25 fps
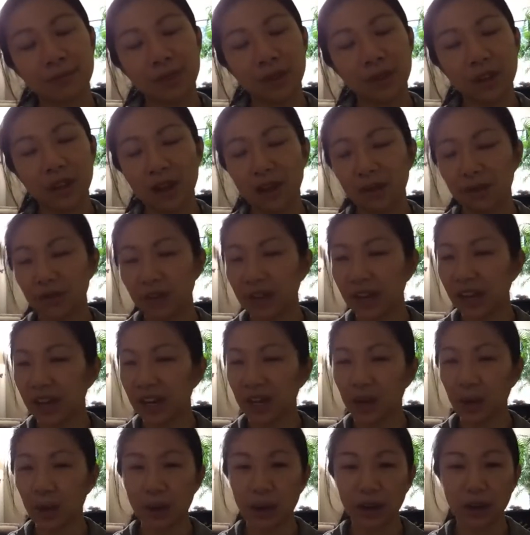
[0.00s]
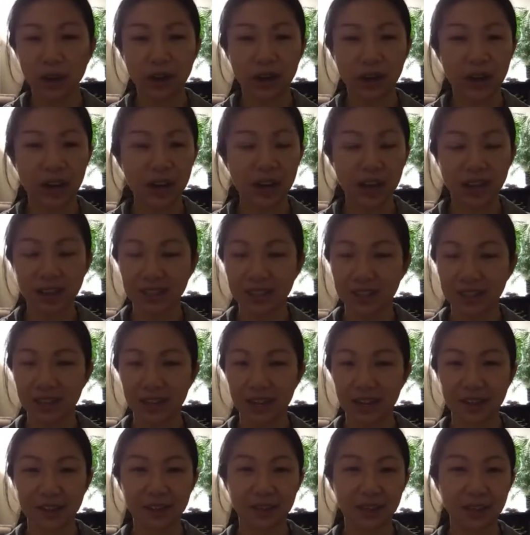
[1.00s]
Not forgetting about your hands
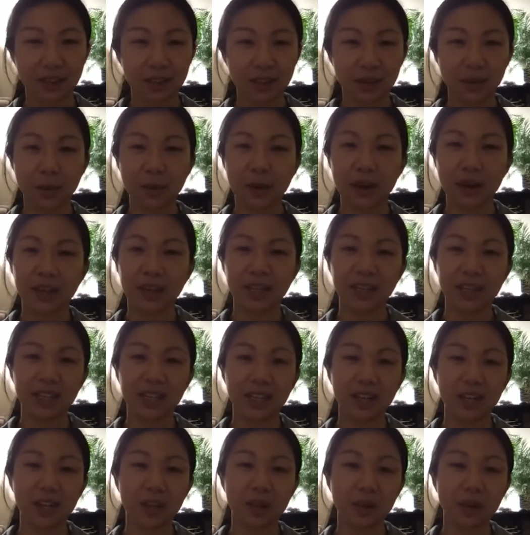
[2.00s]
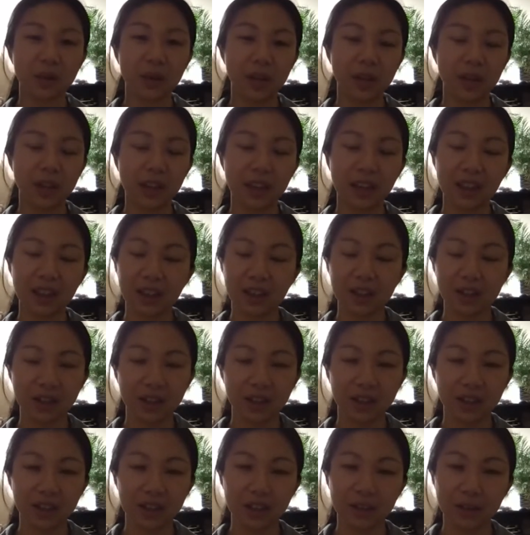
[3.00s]
connecting to your body here. You inhale that
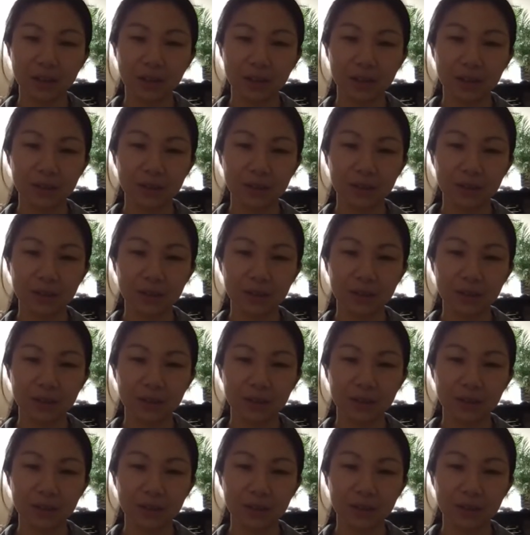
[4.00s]
gratitude.